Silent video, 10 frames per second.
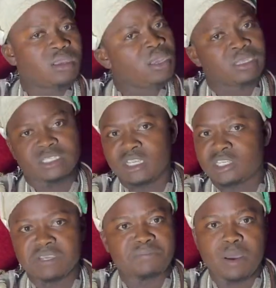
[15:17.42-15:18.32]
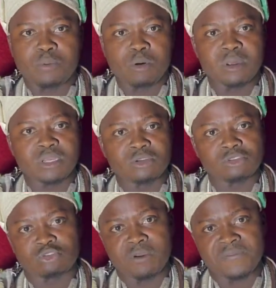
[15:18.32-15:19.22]
and say, gee, my problem
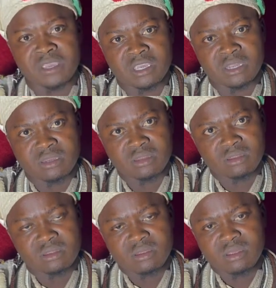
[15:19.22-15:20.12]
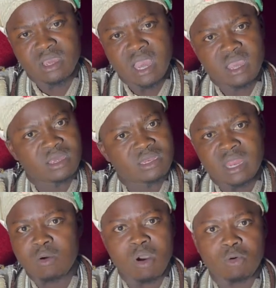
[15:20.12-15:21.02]
didn't solve again.
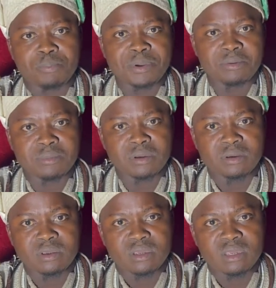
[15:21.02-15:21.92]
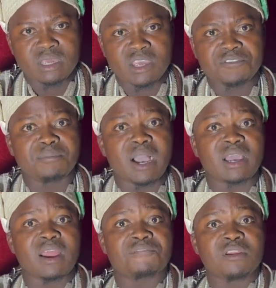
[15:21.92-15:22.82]
That one will pay me. Even my
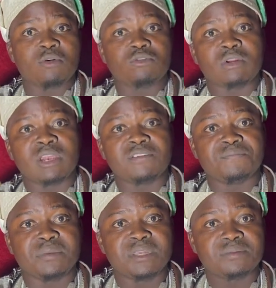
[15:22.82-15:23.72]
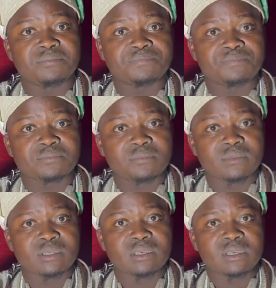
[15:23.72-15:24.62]
grandfather will not leave me.
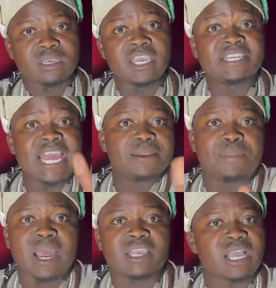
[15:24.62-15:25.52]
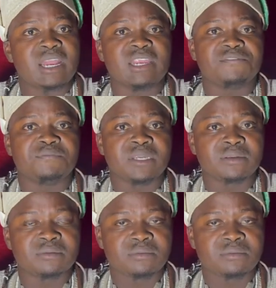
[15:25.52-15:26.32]
He dead, but he can't leave me.